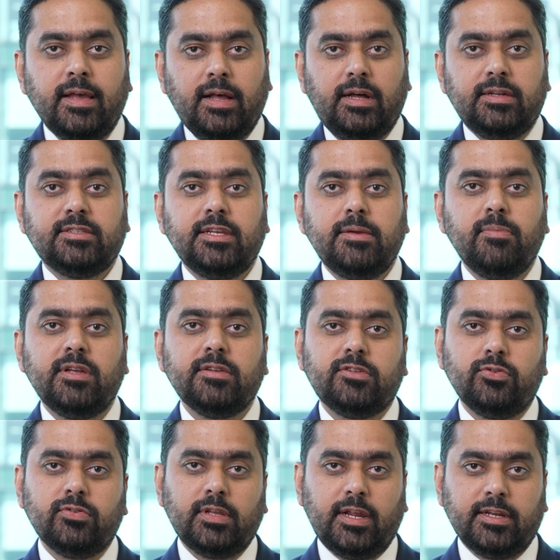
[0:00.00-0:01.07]
a seamless
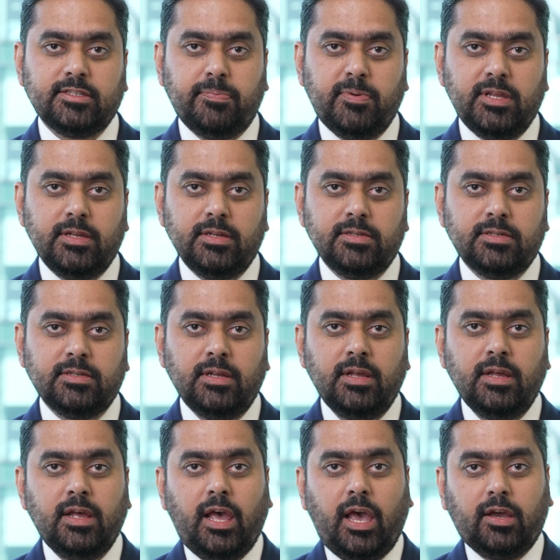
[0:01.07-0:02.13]
user experience
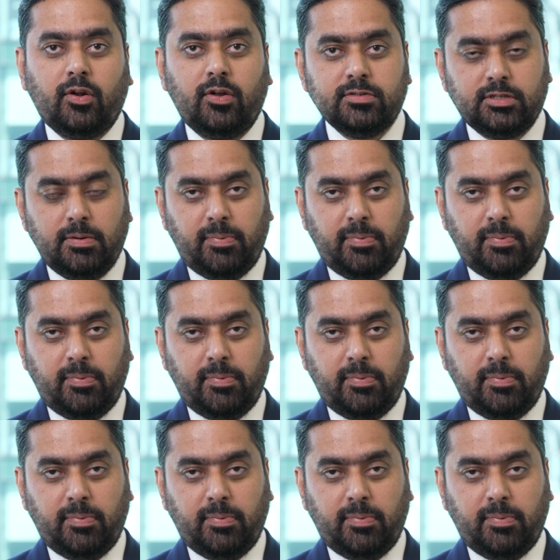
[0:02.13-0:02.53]
across the